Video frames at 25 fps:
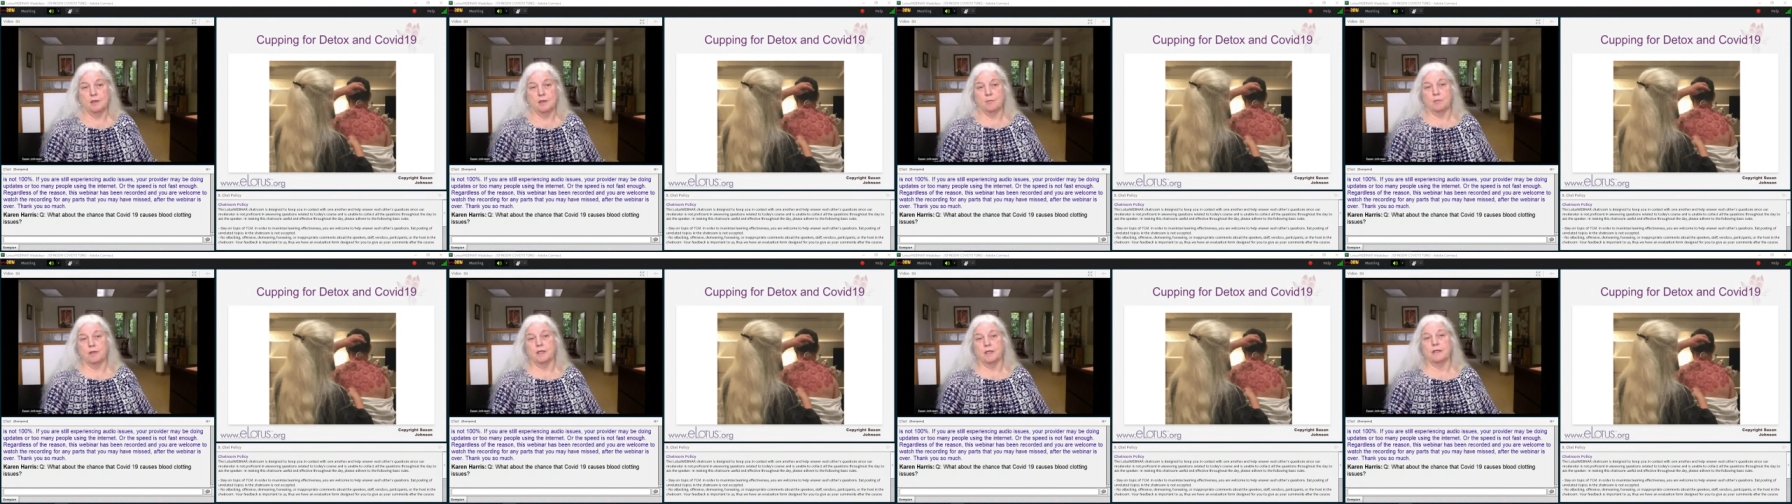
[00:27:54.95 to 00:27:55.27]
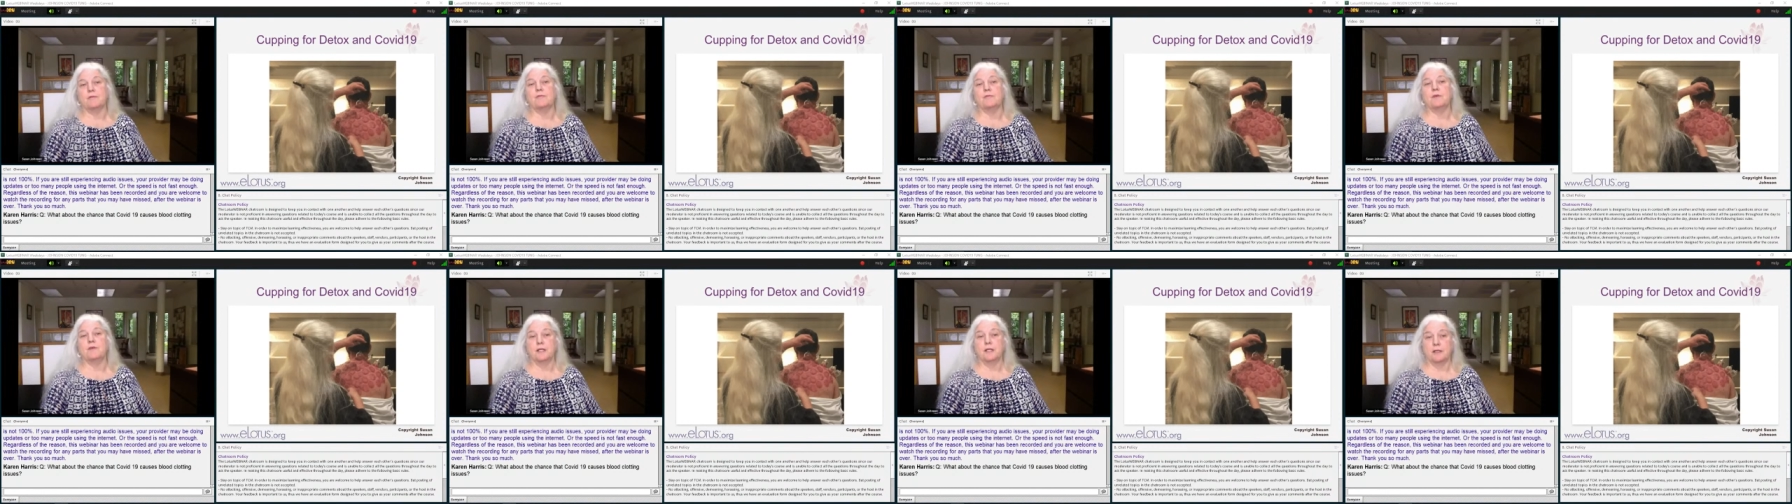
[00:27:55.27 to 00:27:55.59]
But
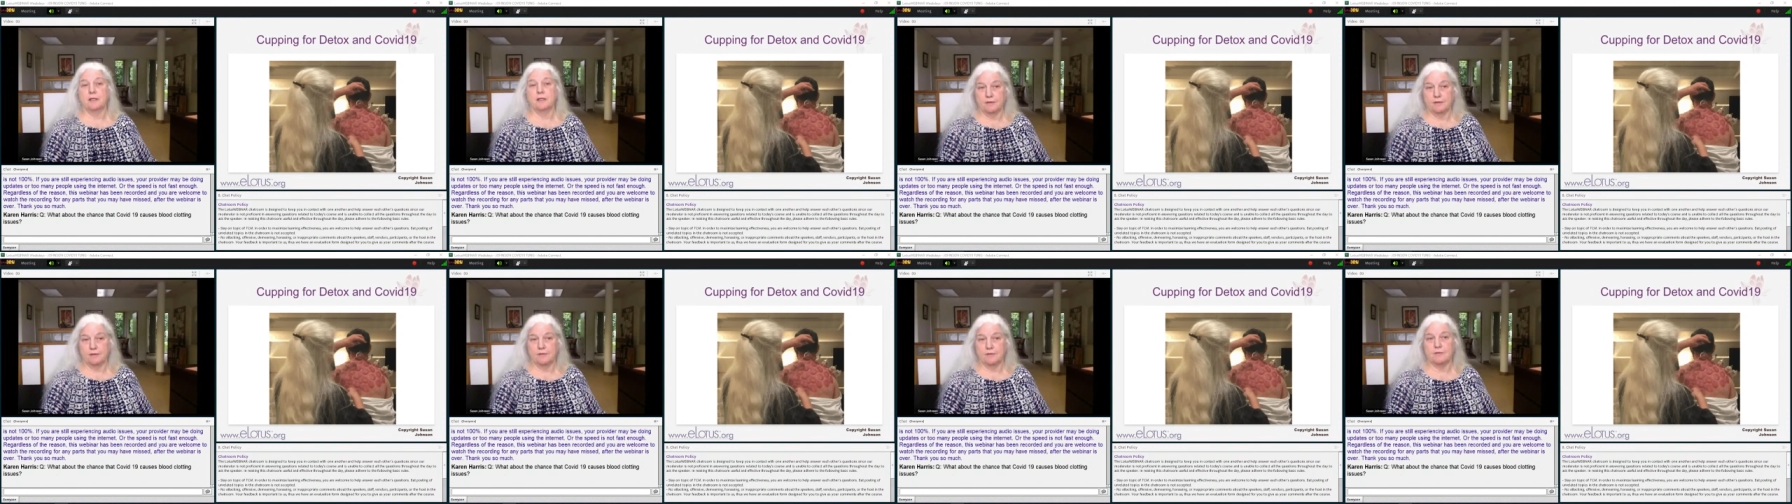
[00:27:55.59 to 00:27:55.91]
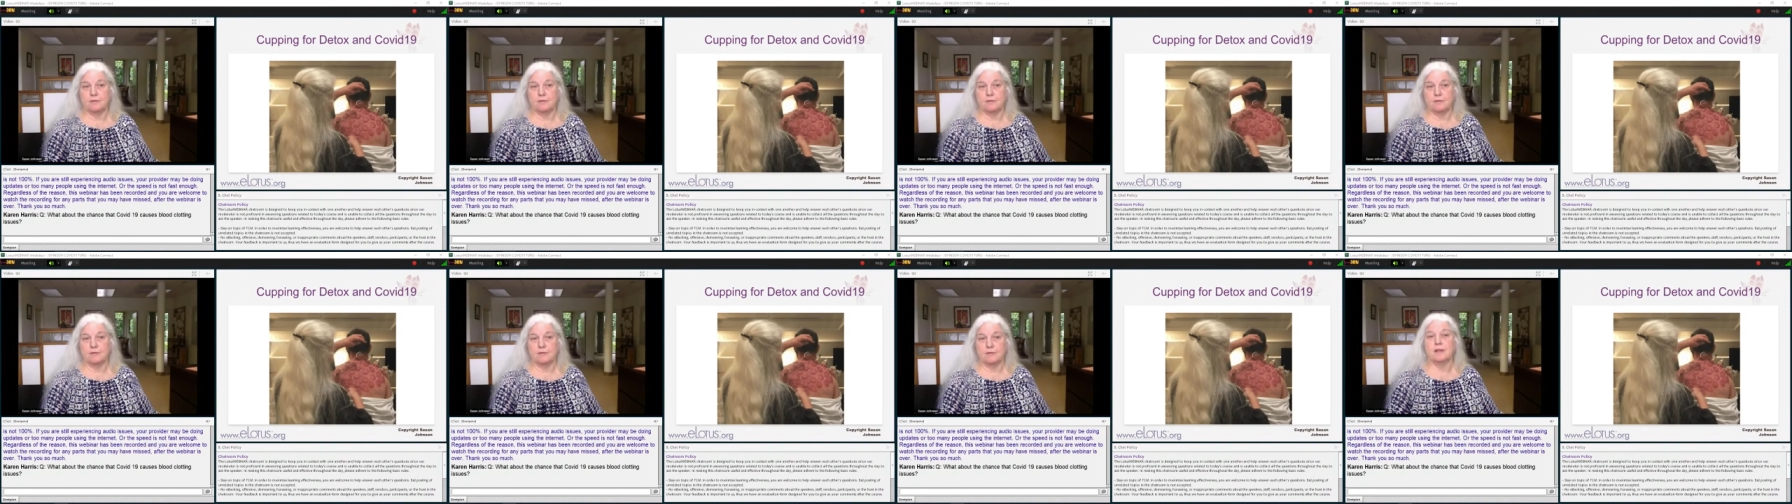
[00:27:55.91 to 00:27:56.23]
if it is,
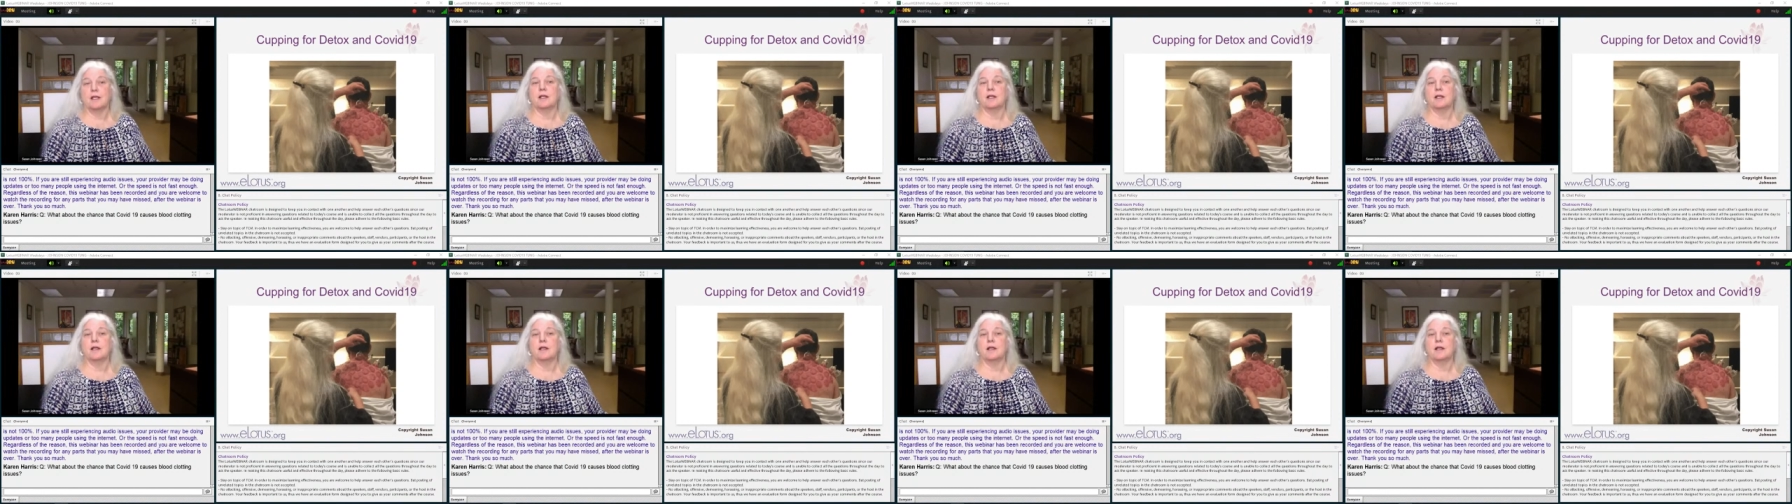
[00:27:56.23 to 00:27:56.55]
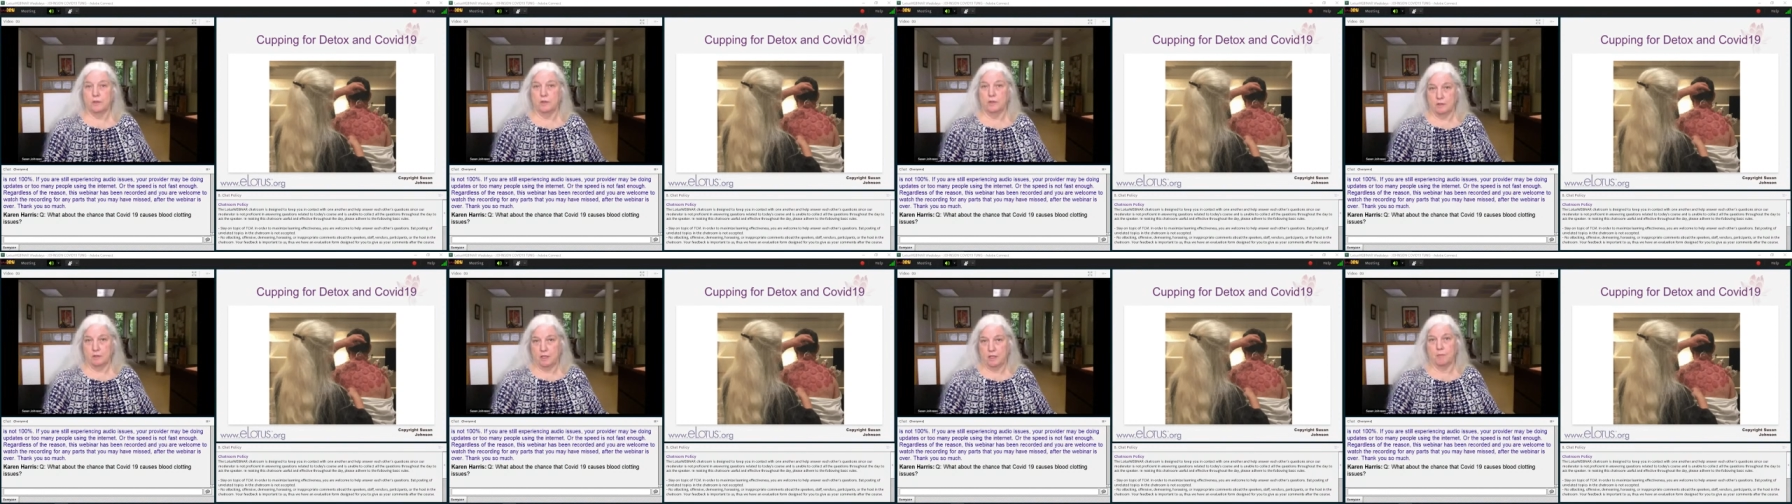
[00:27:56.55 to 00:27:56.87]
then I
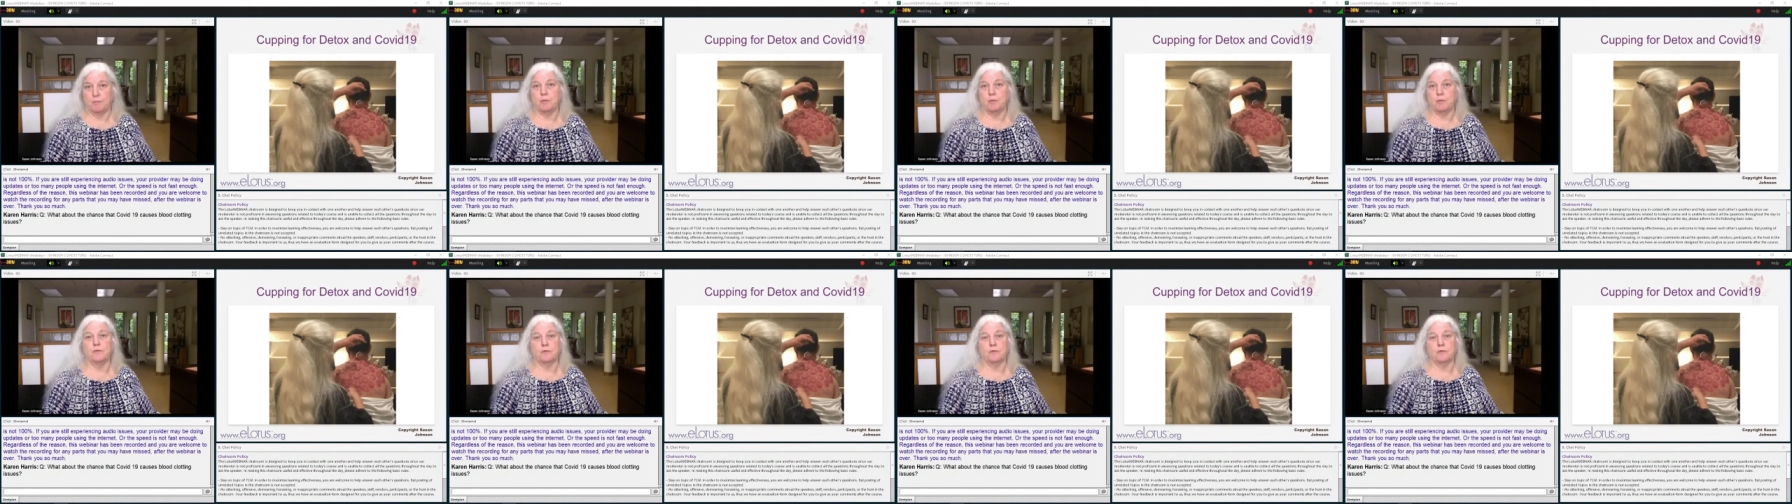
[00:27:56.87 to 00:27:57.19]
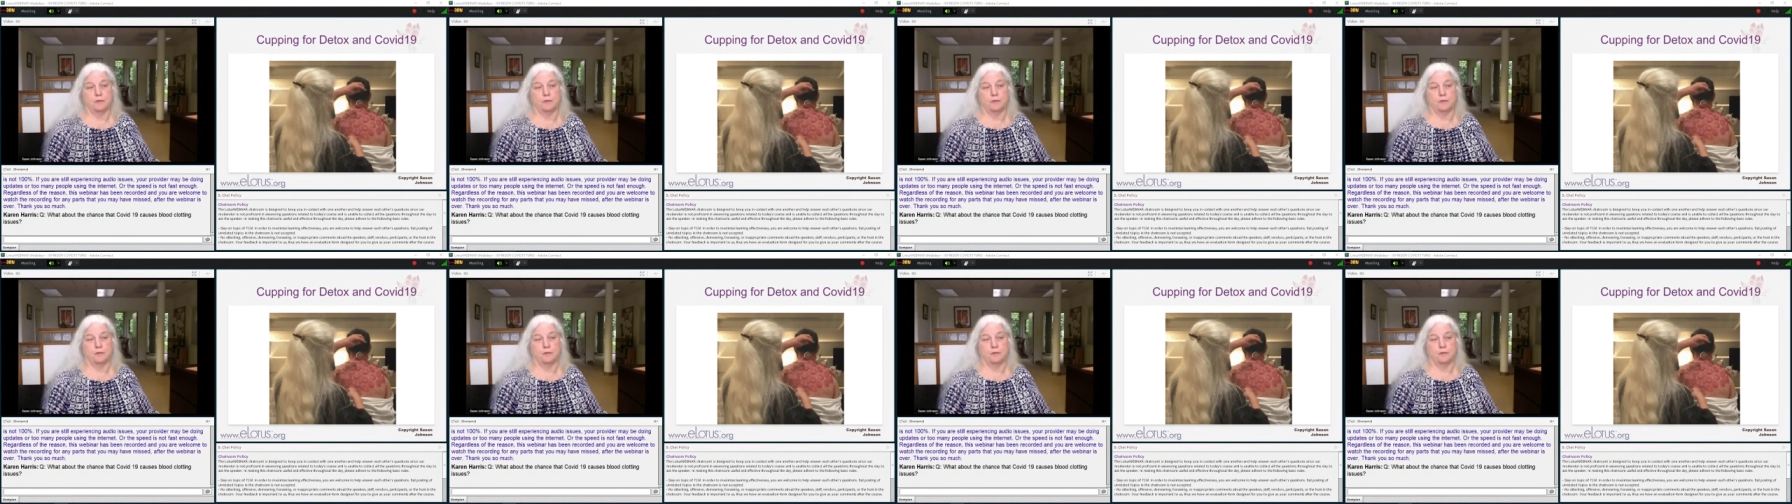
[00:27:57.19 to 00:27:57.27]
will cup over